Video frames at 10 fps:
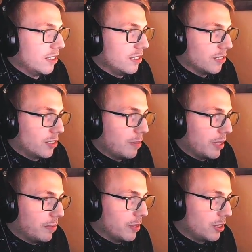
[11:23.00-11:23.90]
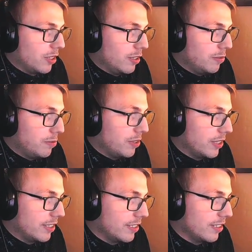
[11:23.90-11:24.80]
So coming up is golf.
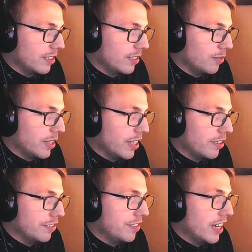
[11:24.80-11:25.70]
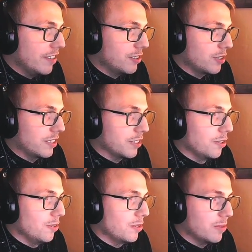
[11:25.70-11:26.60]
1 out of 5 to get the
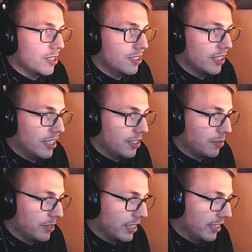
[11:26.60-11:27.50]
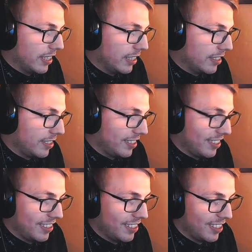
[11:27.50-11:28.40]
hole in one stage, and we didn't get it.
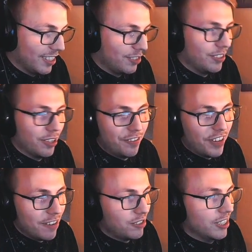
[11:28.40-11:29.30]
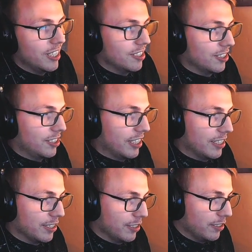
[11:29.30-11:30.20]
There are 5 stages,
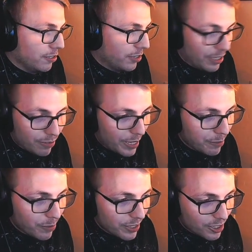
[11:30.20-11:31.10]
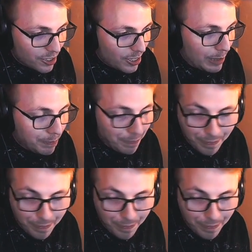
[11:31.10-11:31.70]
and you get a random one each time.